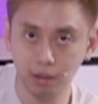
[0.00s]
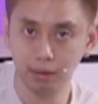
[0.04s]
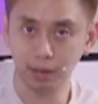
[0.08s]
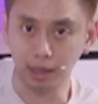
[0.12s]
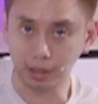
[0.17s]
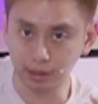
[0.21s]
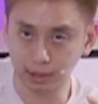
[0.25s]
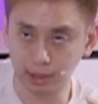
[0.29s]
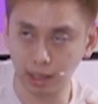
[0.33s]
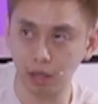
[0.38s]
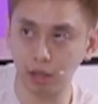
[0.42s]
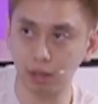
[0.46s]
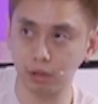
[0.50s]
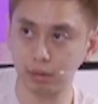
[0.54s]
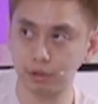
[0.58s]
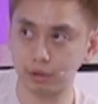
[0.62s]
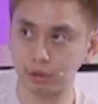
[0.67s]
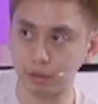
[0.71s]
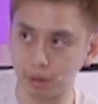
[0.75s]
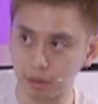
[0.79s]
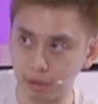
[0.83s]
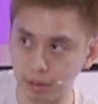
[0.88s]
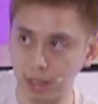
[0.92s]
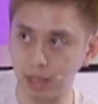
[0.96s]
that
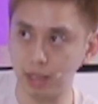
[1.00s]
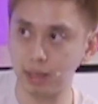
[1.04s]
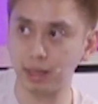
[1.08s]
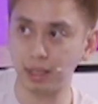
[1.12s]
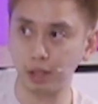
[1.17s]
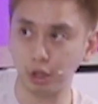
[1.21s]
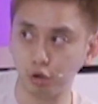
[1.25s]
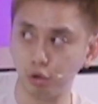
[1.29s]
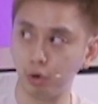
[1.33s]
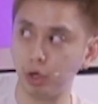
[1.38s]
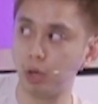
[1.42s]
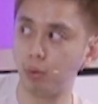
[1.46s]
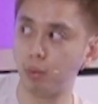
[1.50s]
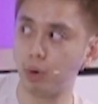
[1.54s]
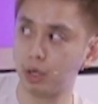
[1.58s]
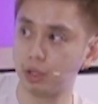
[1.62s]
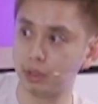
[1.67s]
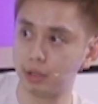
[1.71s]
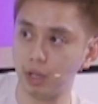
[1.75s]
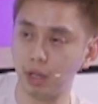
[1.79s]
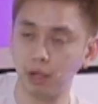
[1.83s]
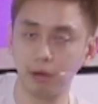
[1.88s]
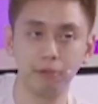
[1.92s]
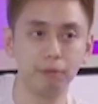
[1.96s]
sells the thing that you really want
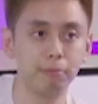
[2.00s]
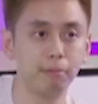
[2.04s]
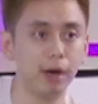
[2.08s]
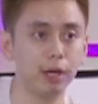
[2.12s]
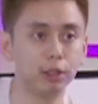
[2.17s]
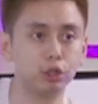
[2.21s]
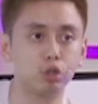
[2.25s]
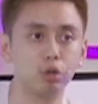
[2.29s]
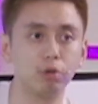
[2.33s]
to sell, right?